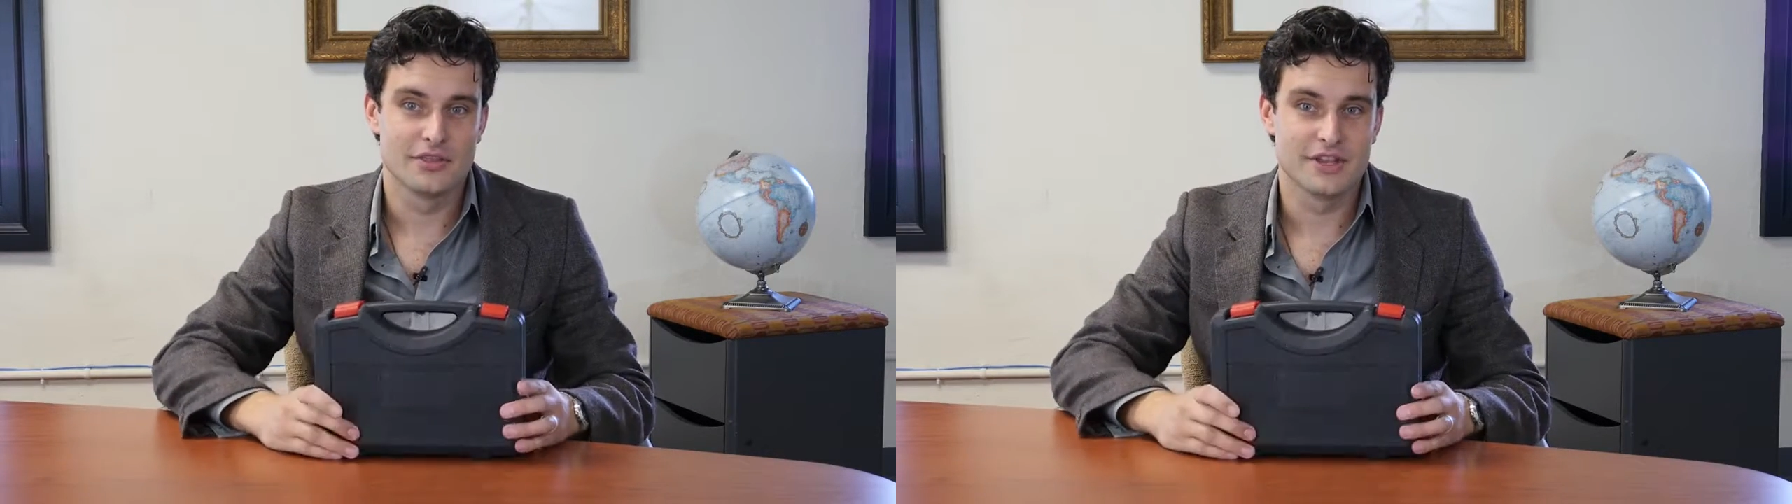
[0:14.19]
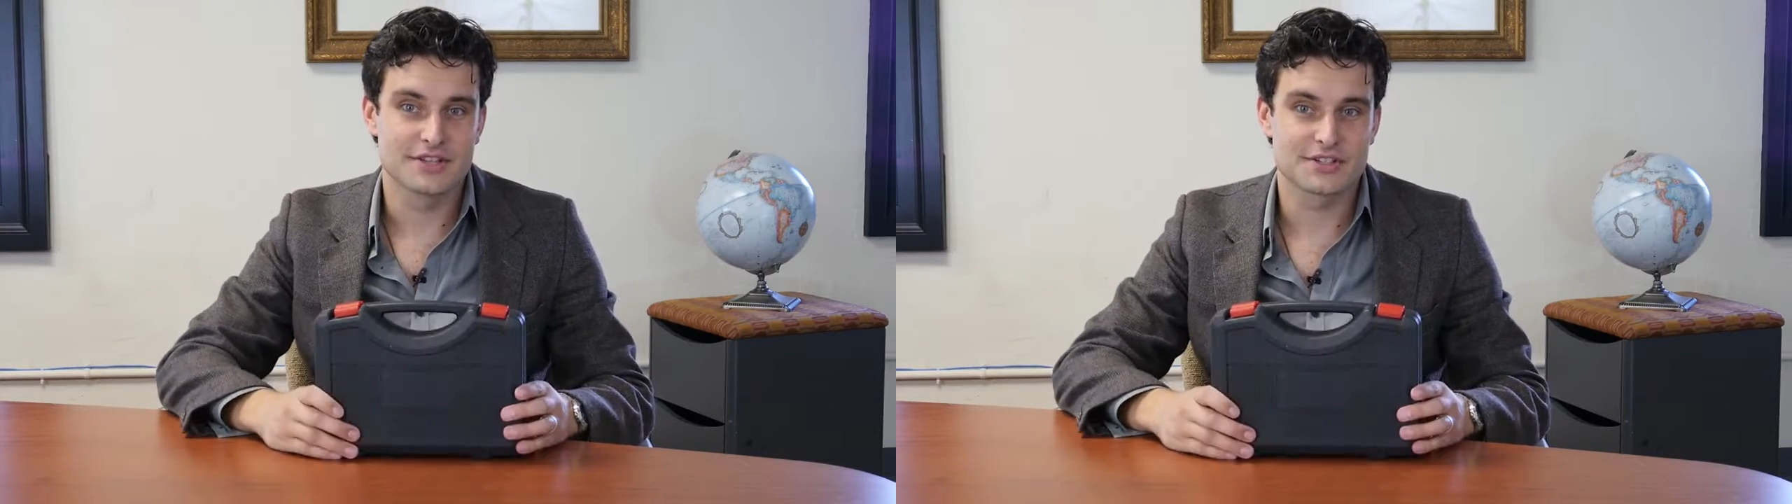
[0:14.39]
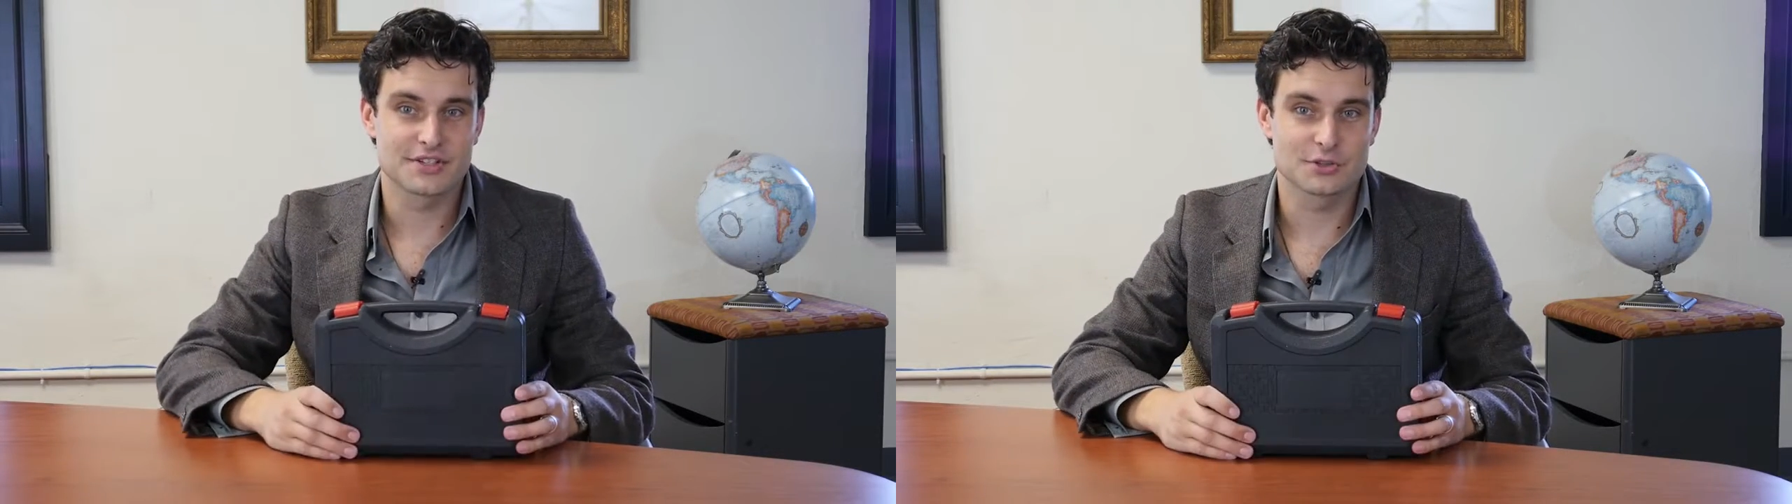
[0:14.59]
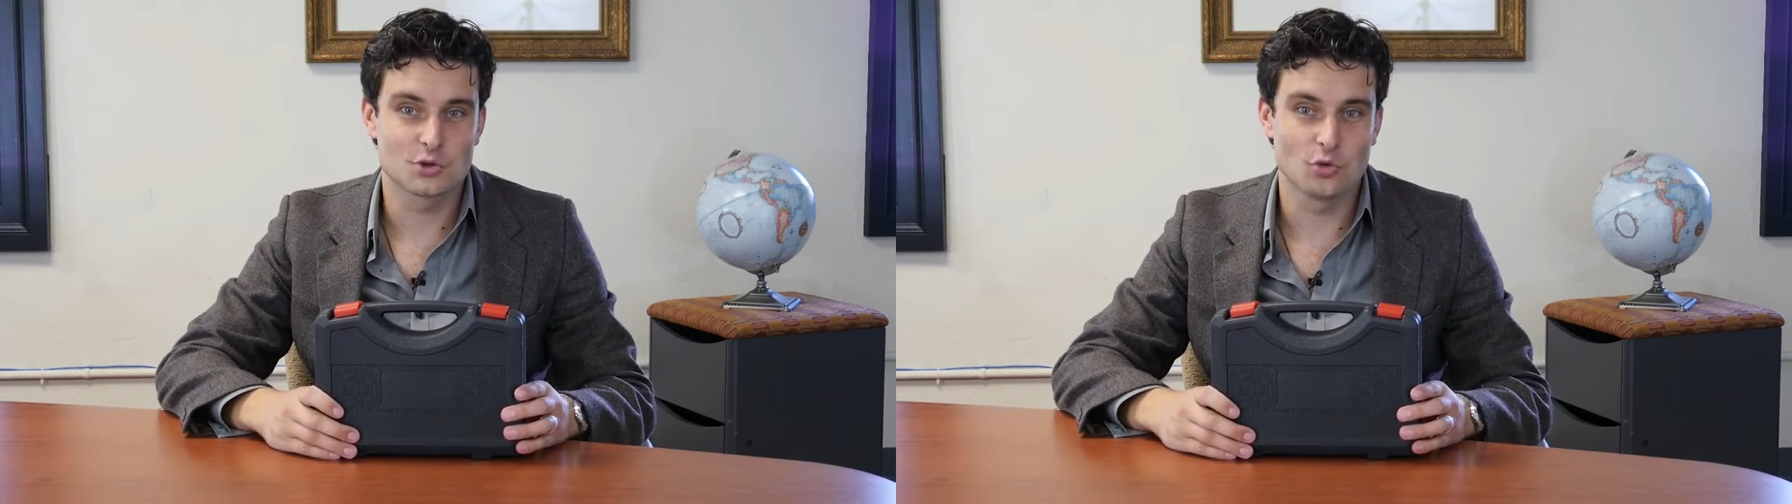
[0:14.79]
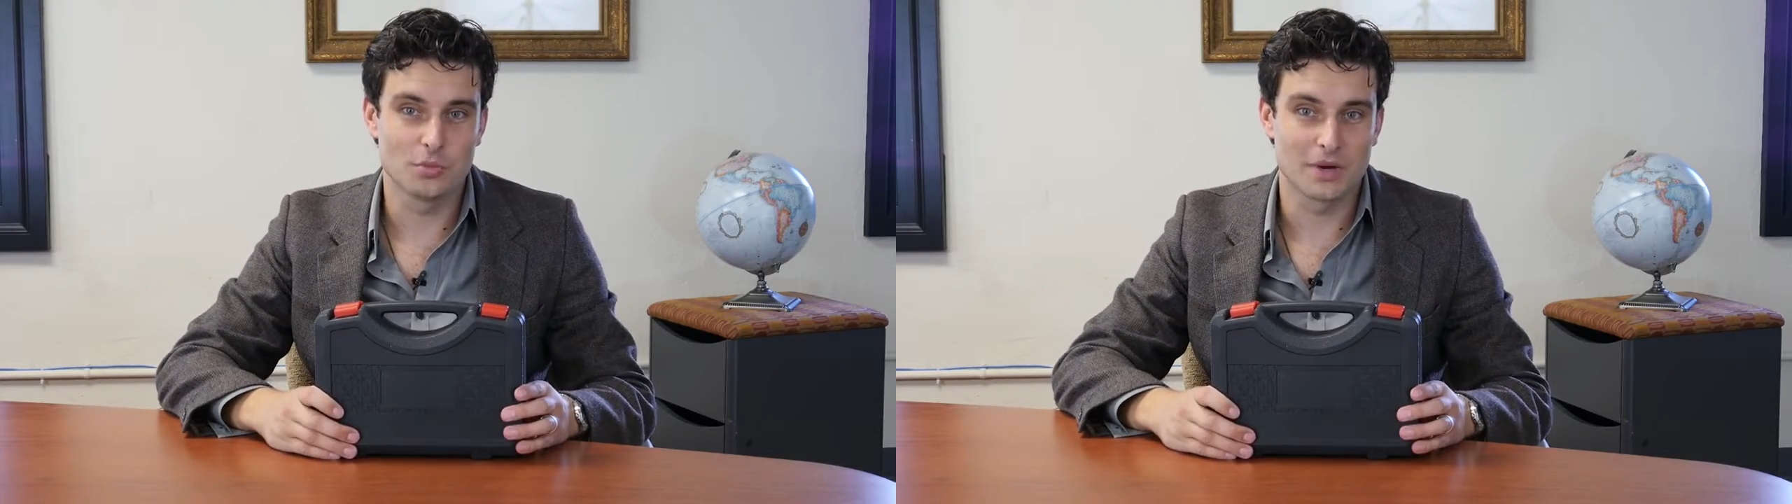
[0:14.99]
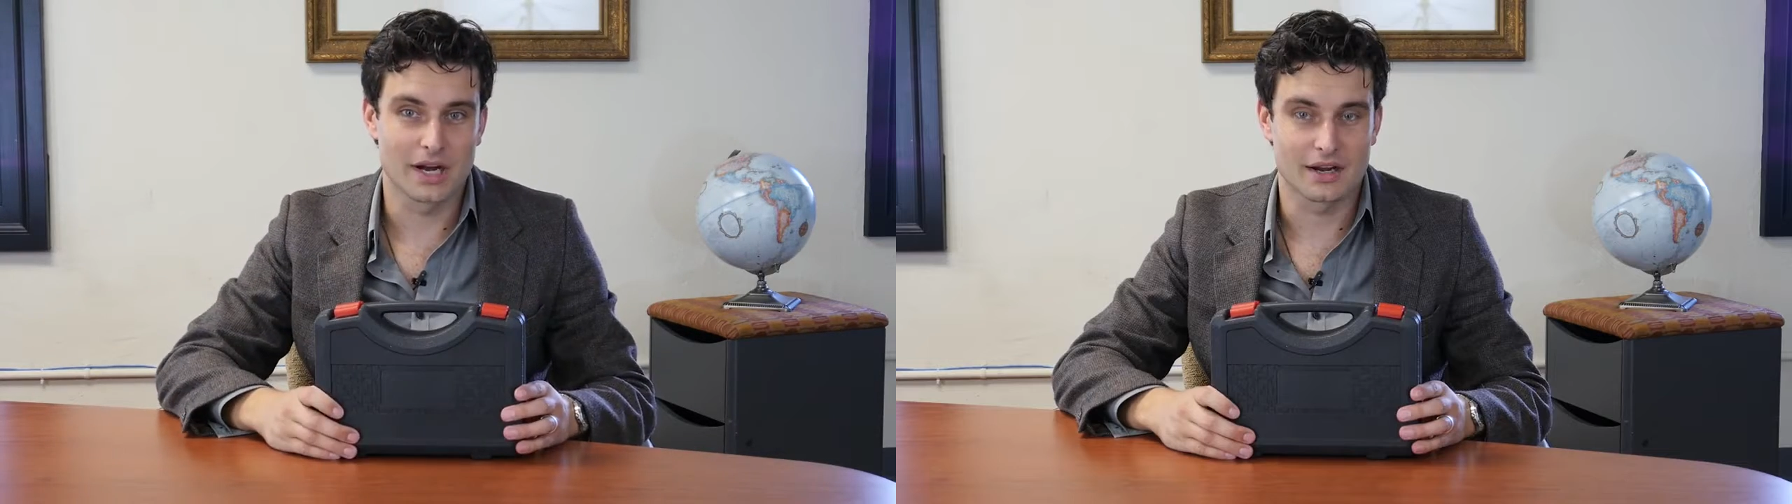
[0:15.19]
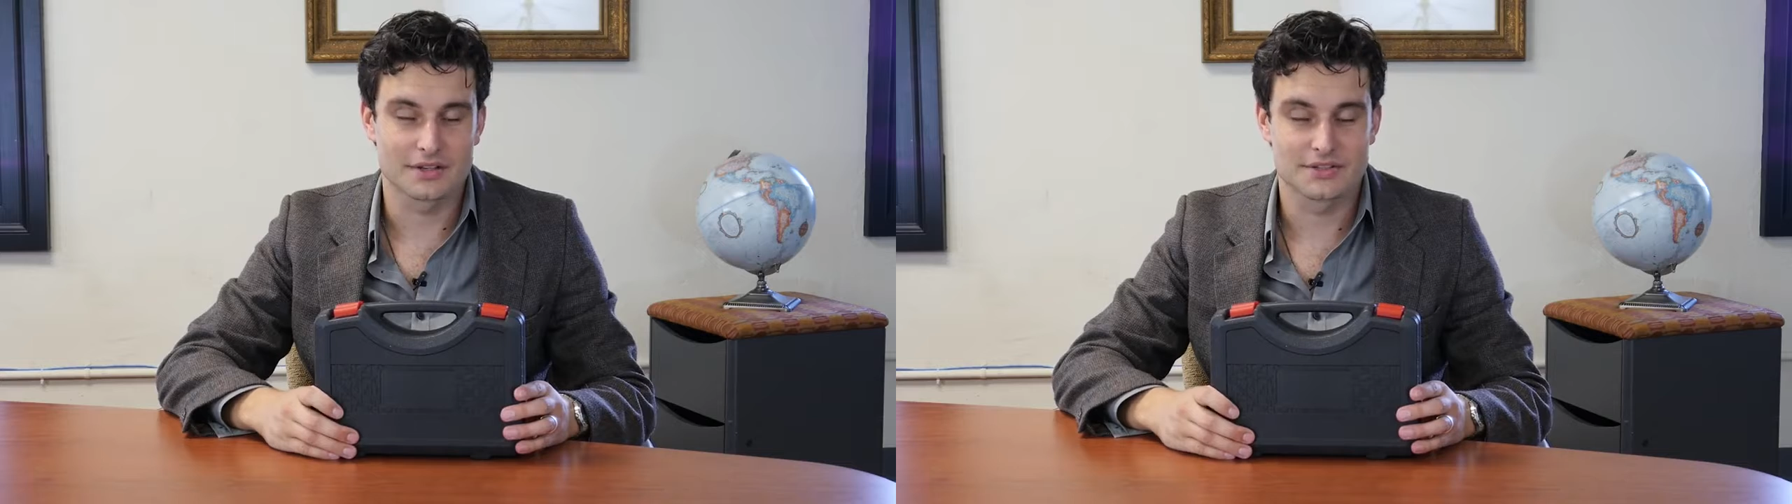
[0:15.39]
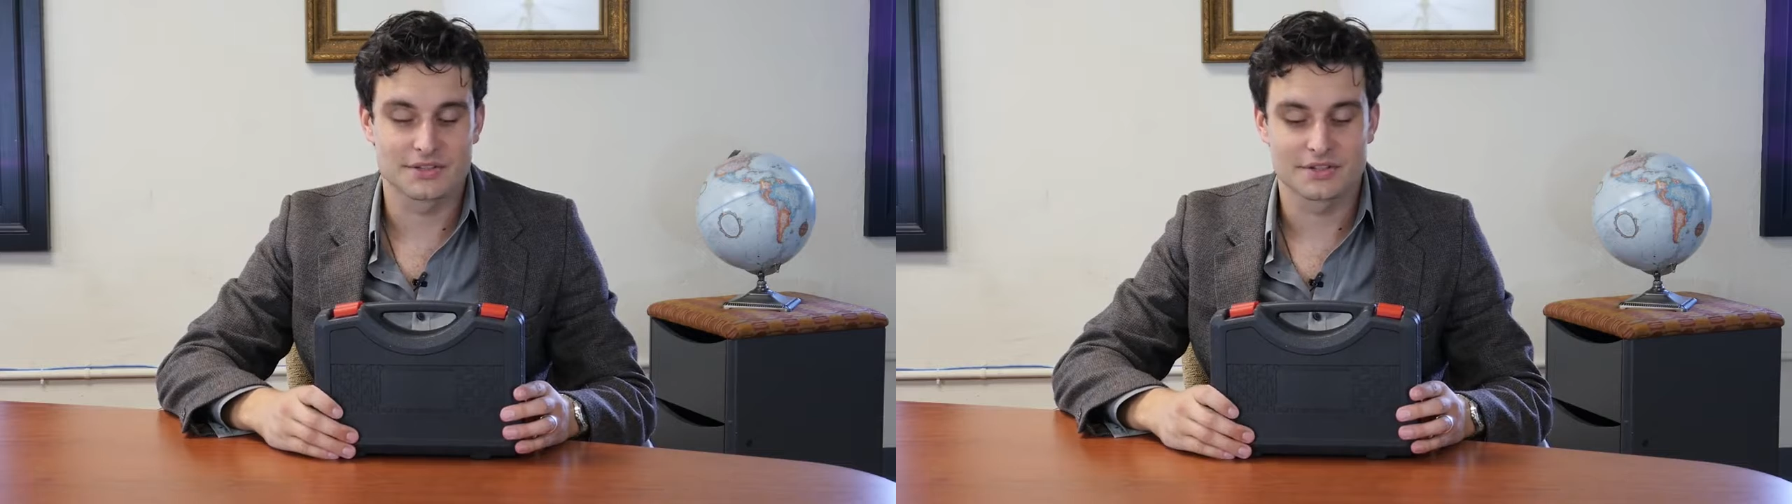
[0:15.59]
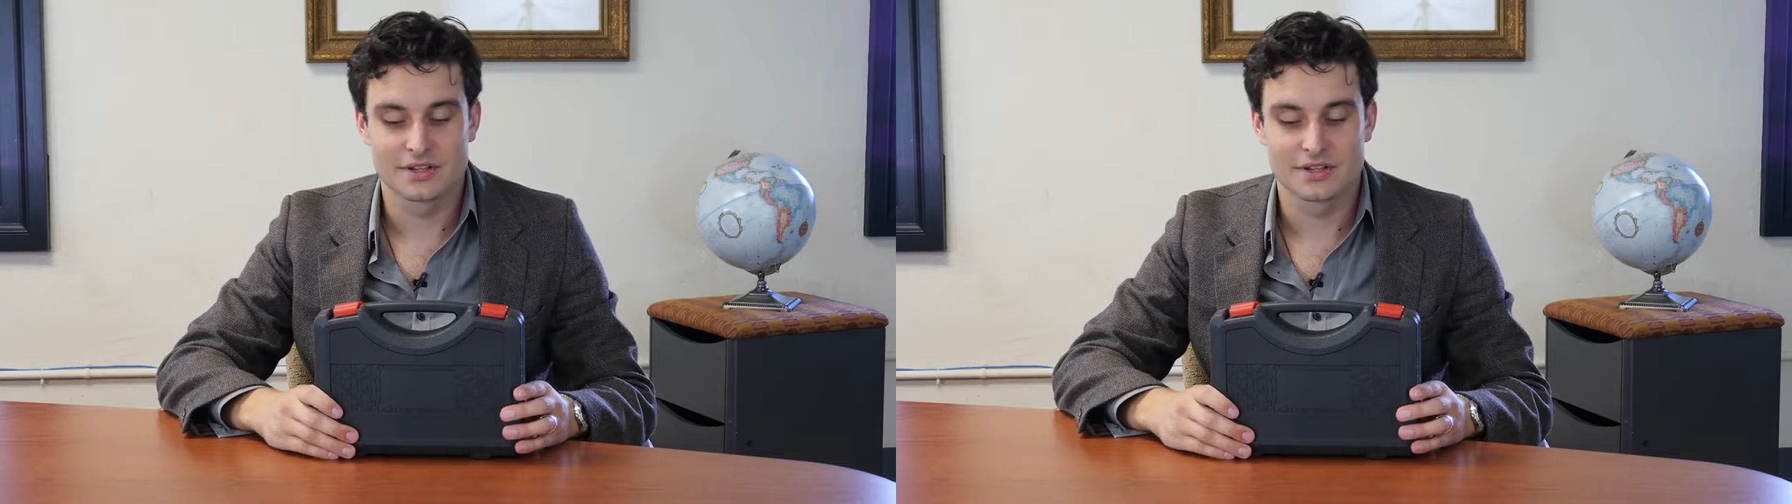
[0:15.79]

this toolbox.